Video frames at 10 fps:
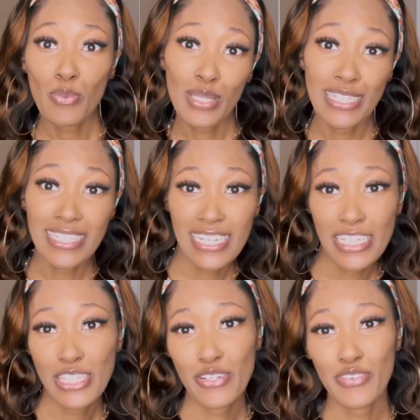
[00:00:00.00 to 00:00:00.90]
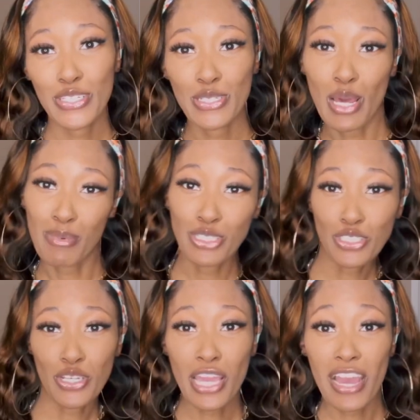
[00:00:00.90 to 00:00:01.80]
let's get into the video, and I'm gonna show
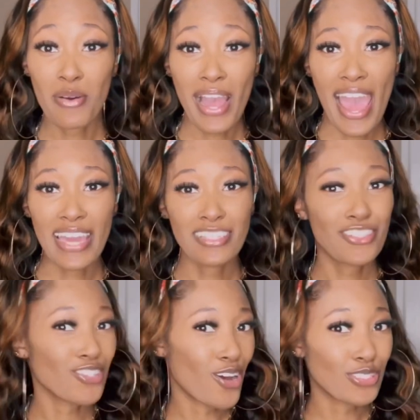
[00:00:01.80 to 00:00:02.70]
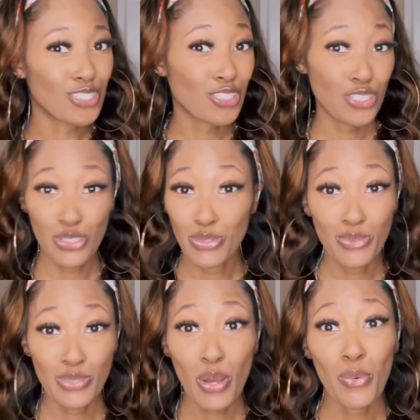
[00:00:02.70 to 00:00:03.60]
you how I installed this
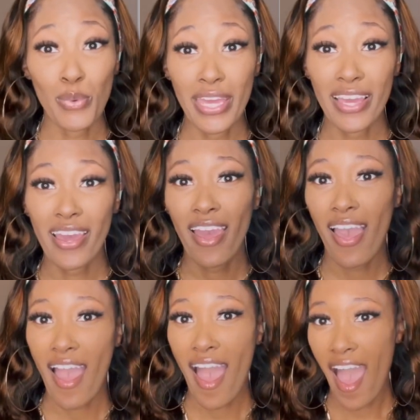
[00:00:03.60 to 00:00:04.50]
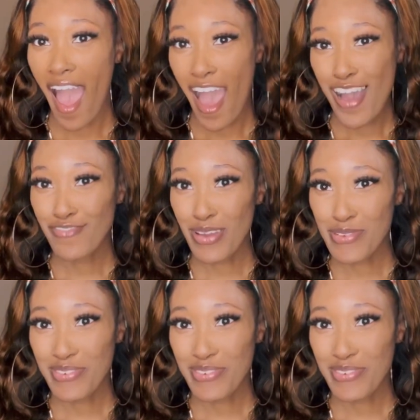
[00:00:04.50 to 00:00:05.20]
cute wig from